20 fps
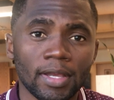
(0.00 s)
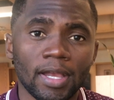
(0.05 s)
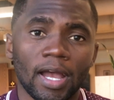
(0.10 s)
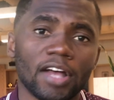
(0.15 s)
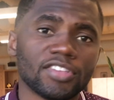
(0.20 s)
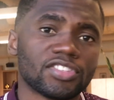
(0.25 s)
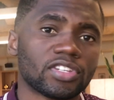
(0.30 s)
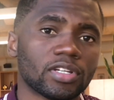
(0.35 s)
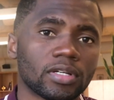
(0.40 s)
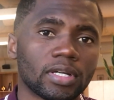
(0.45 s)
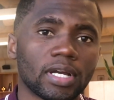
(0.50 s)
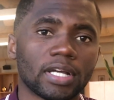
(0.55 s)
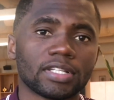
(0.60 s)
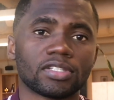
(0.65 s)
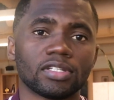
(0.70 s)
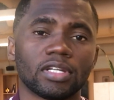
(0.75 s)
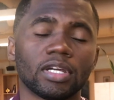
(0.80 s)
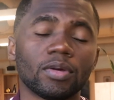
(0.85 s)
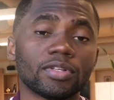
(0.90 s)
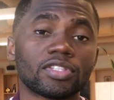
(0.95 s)
How's it going, guys?
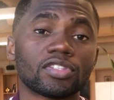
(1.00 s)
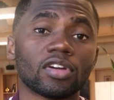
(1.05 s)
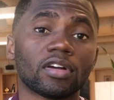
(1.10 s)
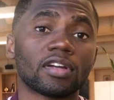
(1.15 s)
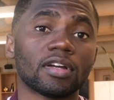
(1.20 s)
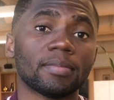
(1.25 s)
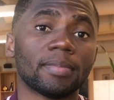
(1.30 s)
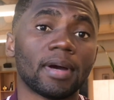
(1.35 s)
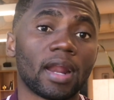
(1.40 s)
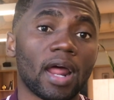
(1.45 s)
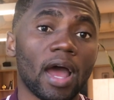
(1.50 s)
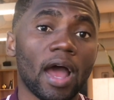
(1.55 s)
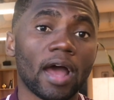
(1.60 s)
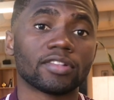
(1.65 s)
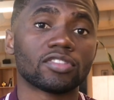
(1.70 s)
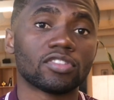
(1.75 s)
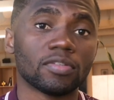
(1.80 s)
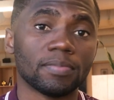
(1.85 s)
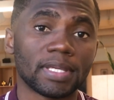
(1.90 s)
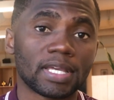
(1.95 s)
Today we're talking about how
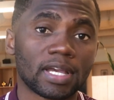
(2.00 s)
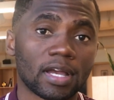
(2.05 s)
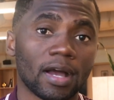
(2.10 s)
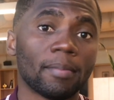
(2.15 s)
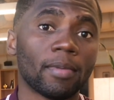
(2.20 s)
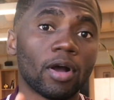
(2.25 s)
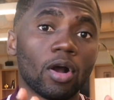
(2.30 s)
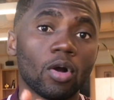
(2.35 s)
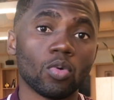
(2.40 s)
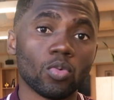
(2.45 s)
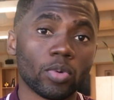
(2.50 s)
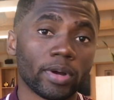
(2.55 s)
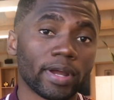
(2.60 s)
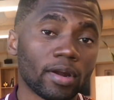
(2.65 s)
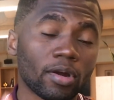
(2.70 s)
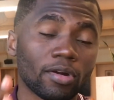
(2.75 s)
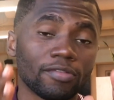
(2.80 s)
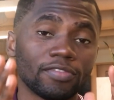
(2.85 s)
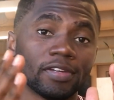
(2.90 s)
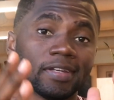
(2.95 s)
to become aware
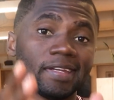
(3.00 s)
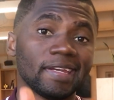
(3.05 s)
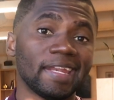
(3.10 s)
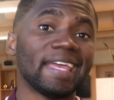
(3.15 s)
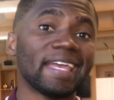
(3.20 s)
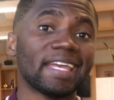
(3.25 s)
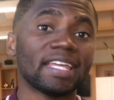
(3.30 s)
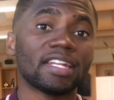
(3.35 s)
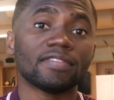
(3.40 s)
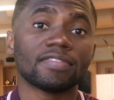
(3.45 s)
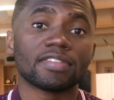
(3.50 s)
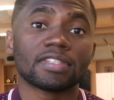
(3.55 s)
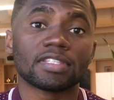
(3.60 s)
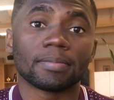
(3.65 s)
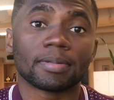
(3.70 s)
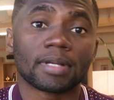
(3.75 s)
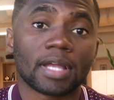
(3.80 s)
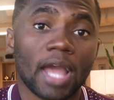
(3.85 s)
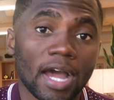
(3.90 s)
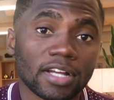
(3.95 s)
of your negative
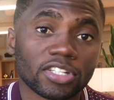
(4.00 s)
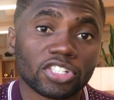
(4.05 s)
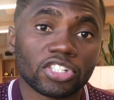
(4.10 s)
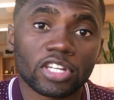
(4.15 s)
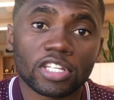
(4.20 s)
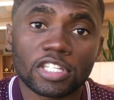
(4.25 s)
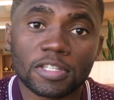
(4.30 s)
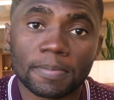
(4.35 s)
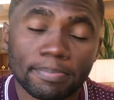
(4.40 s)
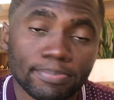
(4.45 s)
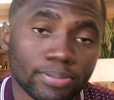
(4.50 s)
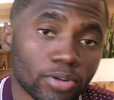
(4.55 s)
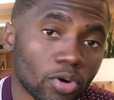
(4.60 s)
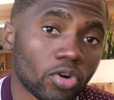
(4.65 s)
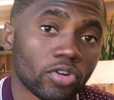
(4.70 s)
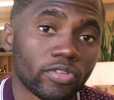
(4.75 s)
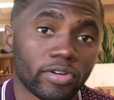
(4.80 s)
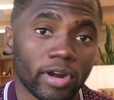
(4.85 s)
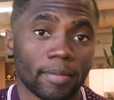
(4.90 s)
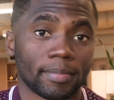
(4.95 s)
subconscious
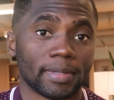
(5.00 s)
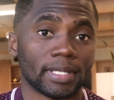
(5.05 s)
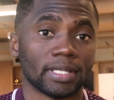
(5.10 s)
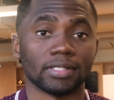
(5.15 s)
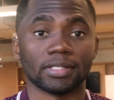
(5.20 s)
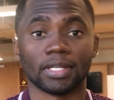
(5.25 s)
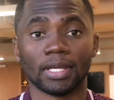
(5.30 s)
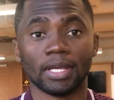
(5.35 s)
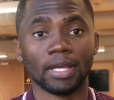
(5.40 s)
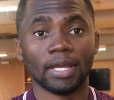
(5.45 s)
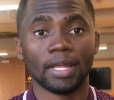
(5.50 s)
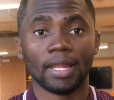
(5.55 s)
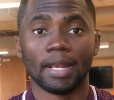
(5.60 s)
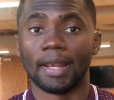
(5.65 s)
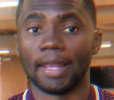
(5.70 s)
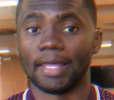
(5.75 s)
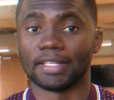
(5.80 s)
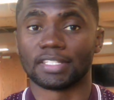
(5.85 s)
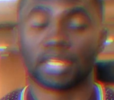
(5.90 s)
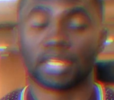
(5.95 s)
programming. Let's